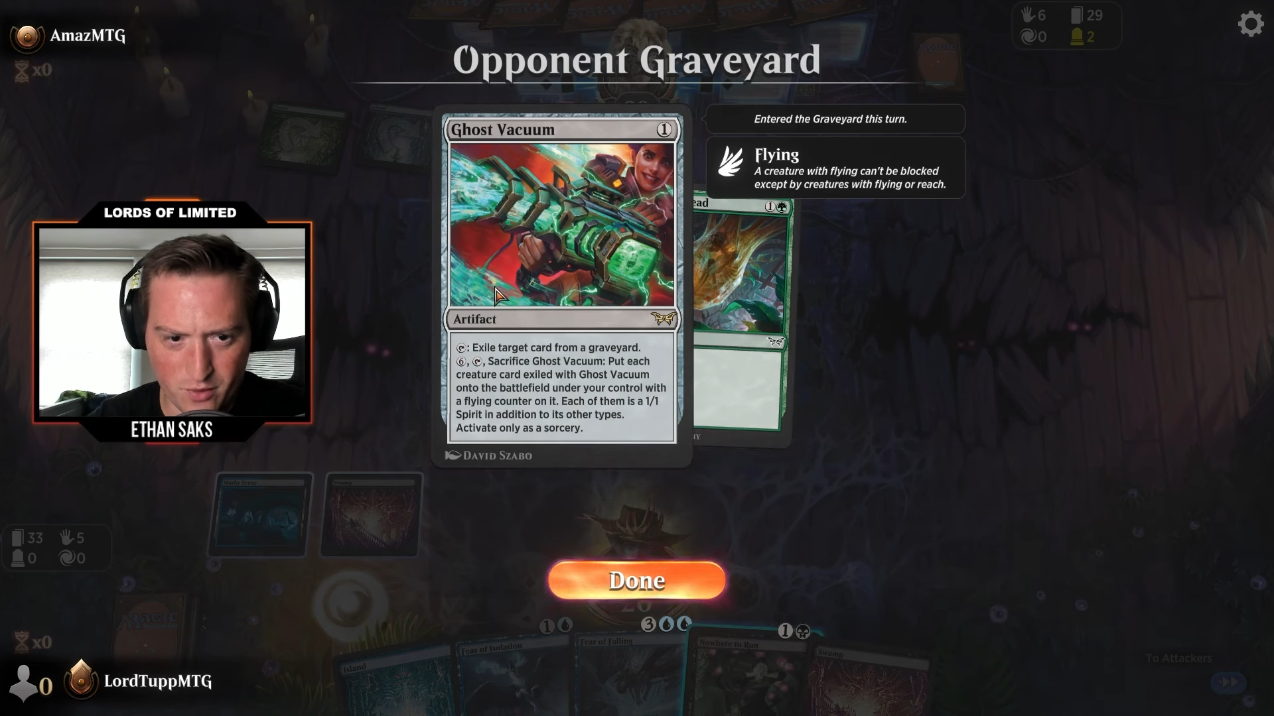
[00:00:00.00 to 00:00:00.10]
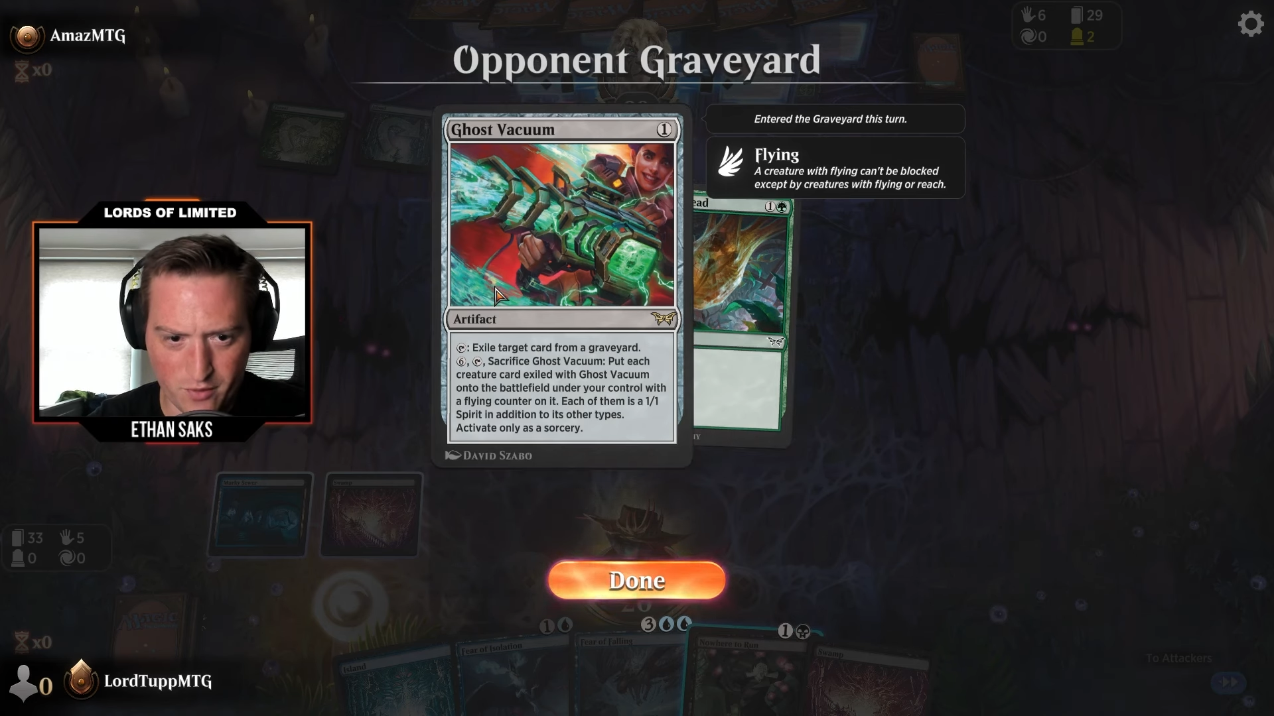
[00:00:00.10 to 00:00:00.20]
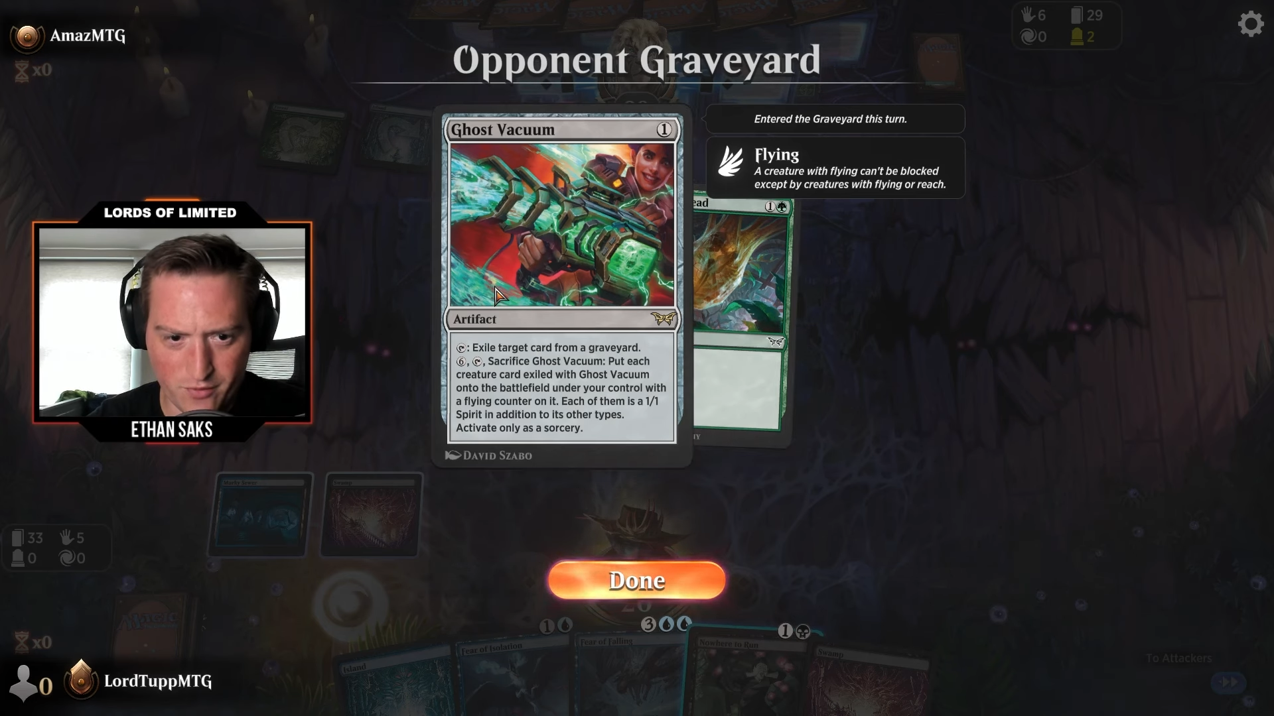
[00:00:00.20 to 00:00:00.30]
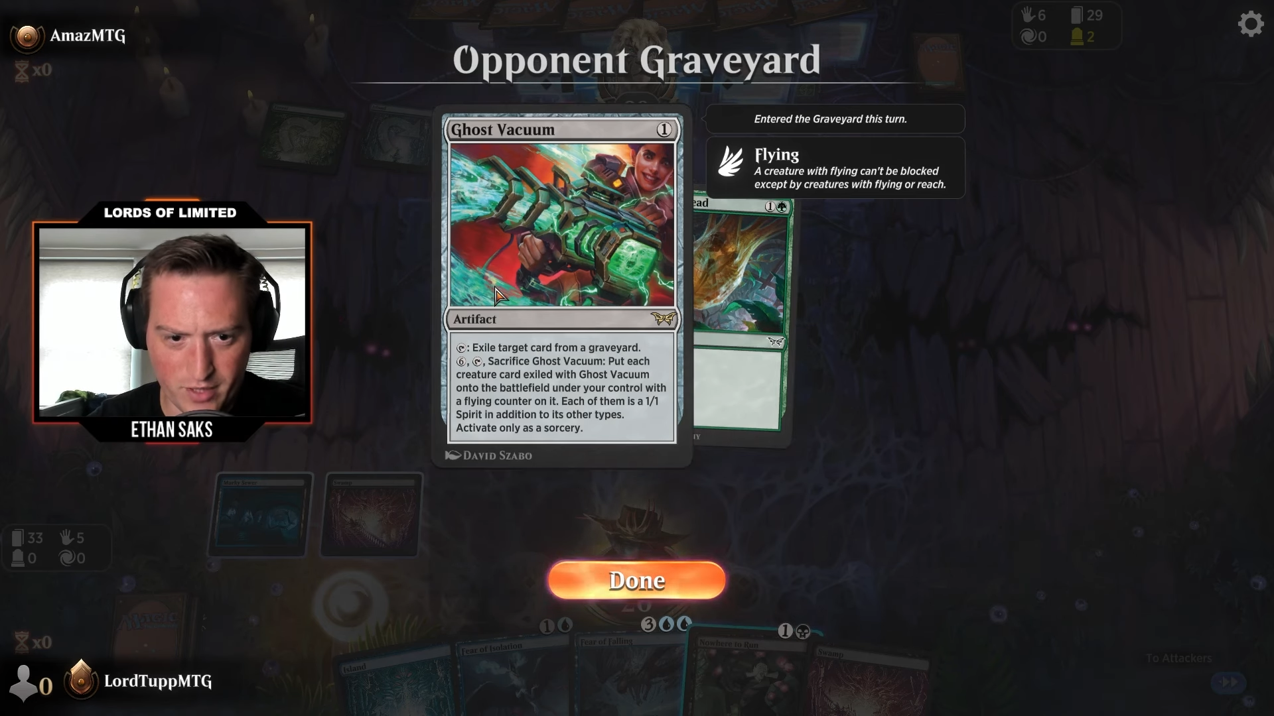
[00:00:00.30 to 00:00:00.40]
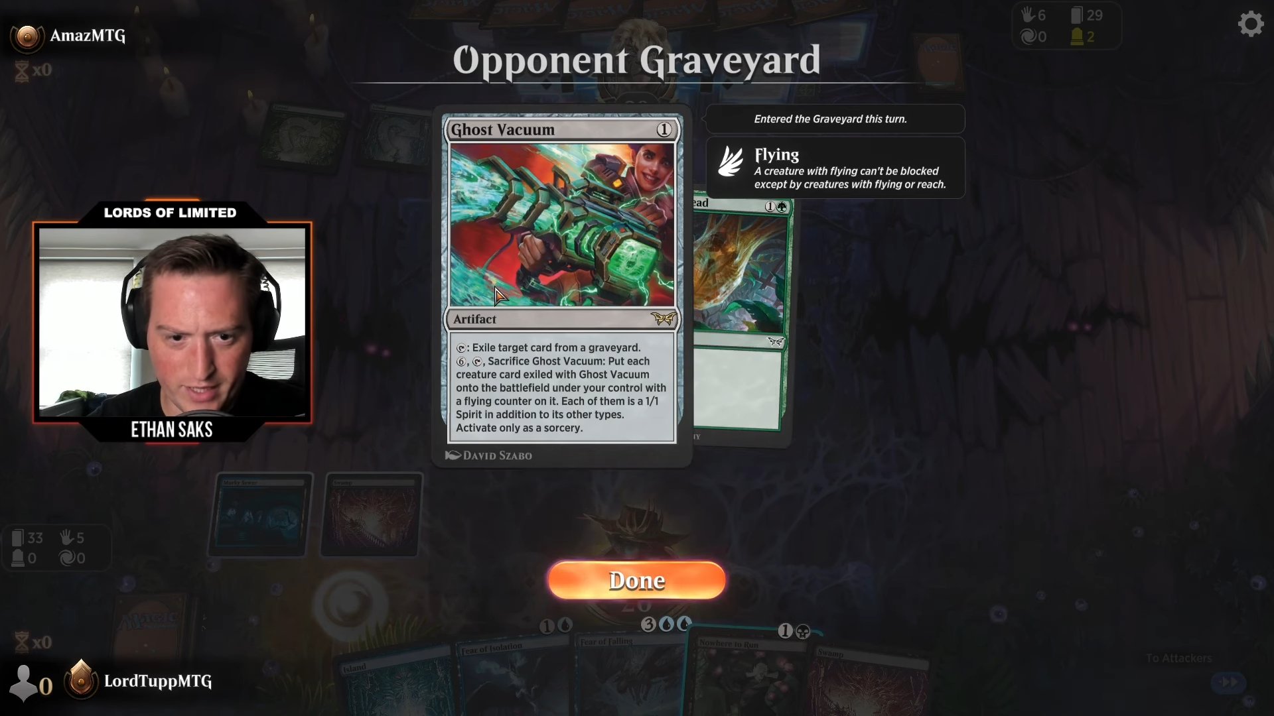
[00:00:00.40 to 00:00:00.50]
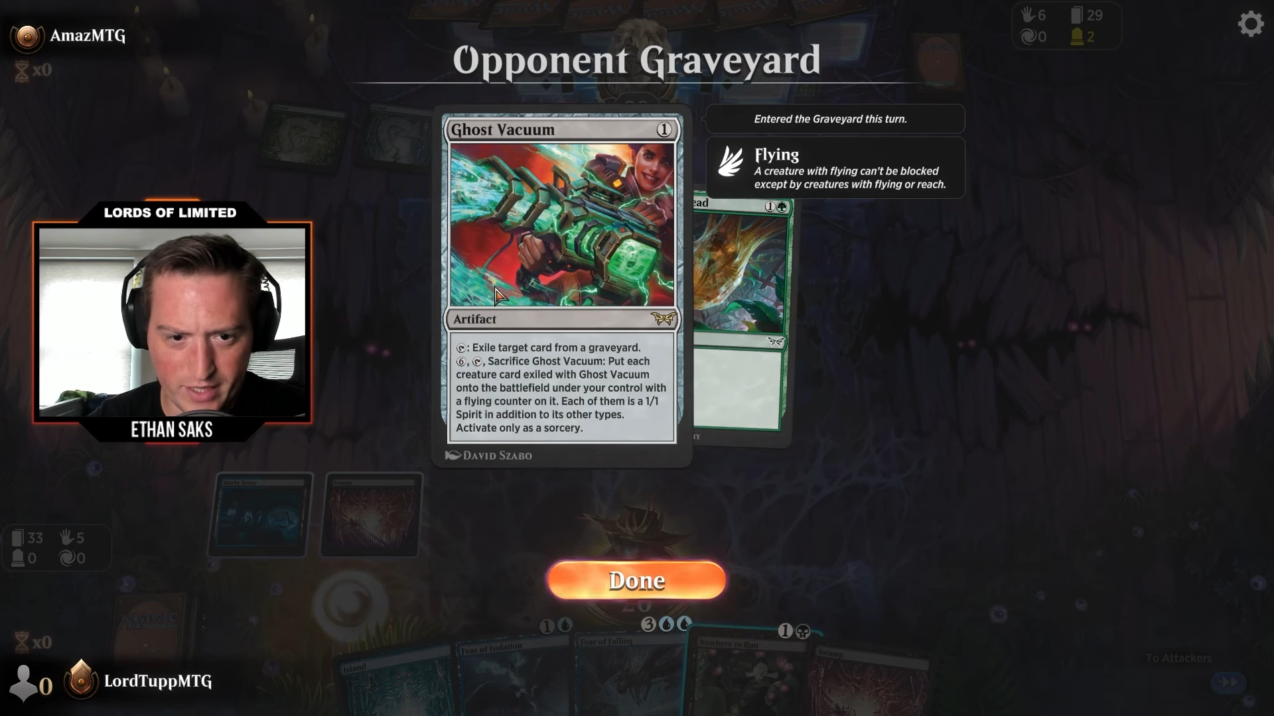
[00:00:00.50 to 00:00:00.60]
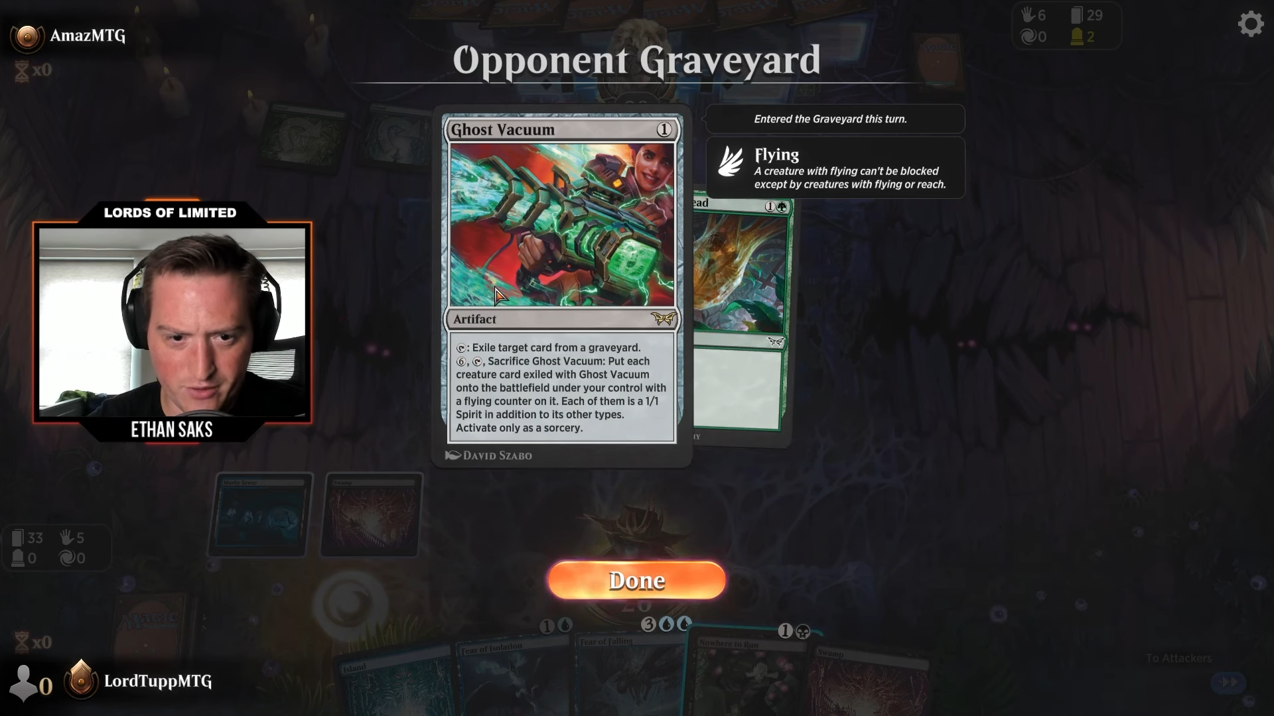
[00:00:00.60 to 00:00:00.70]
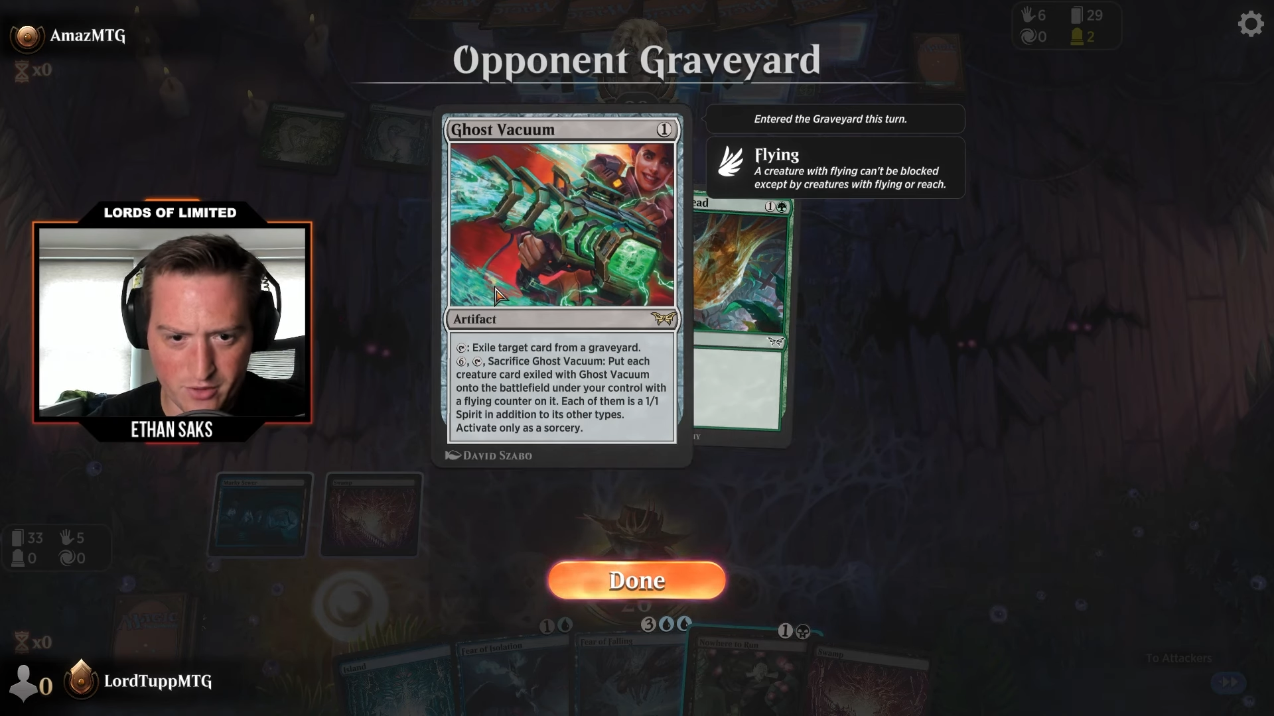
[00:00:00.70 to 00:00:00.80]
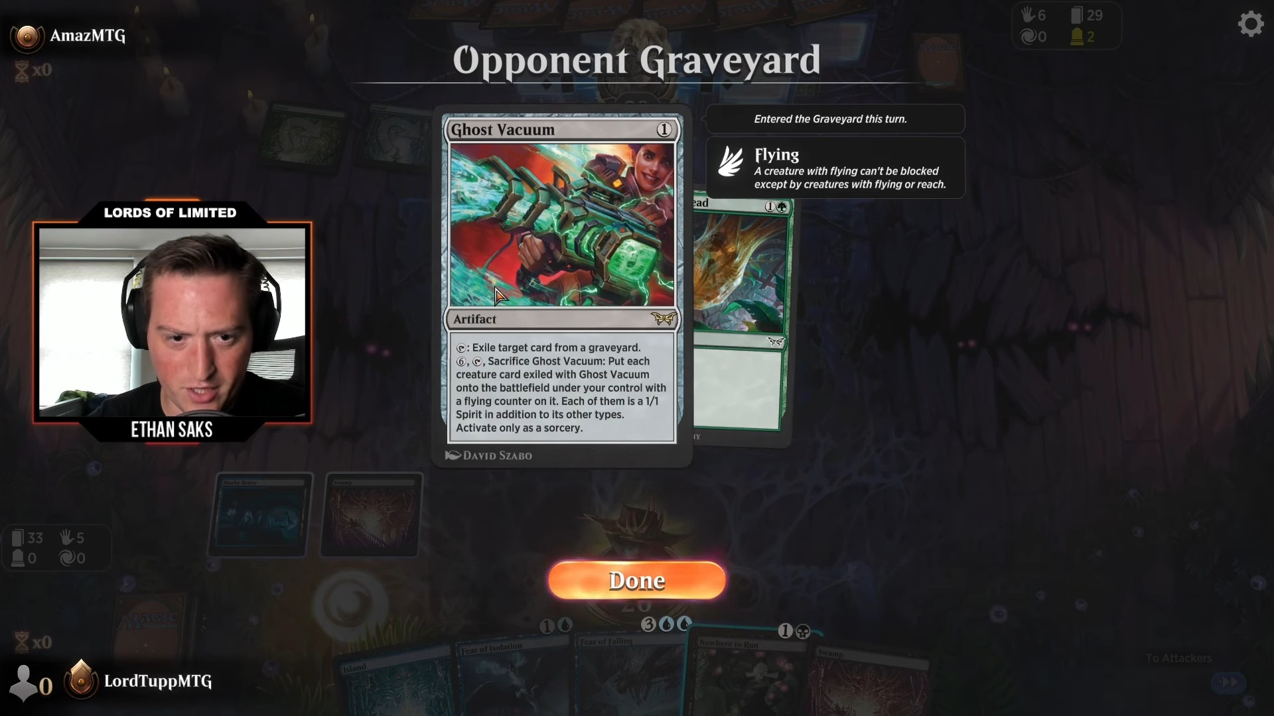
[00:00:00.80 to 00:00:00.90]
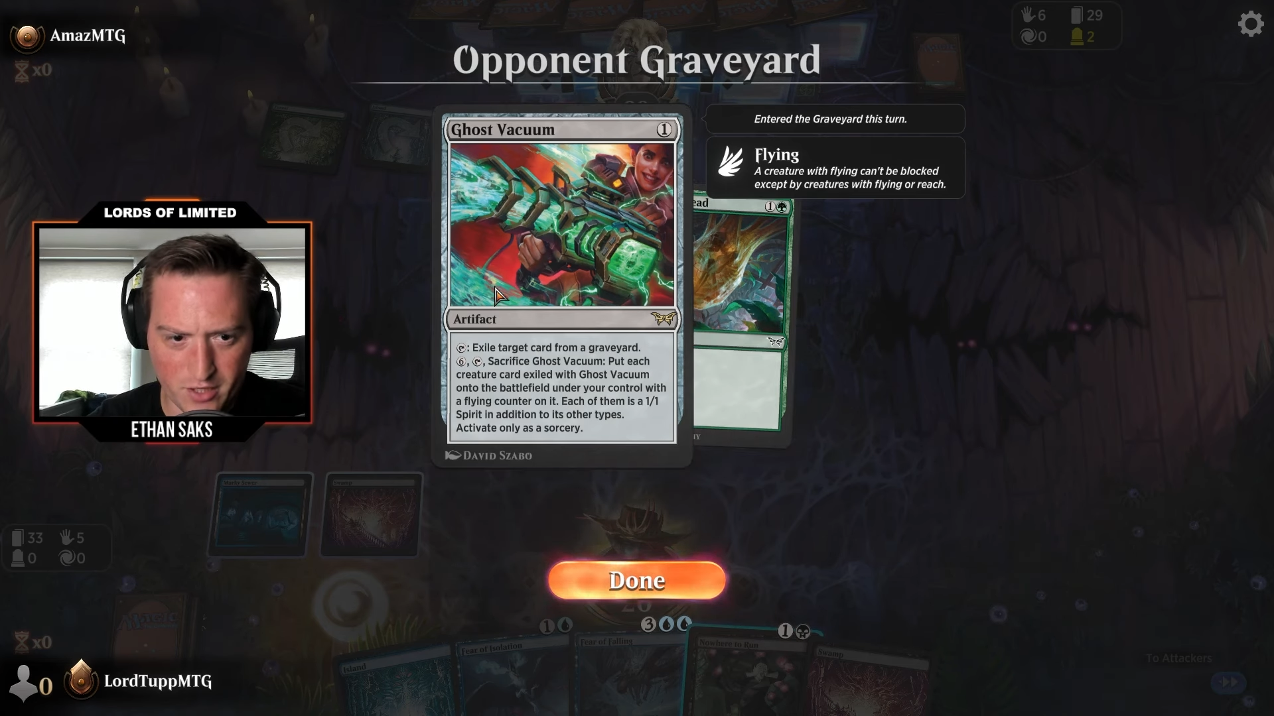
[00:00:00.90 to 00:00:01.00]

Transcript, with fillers: a flying counter on Each of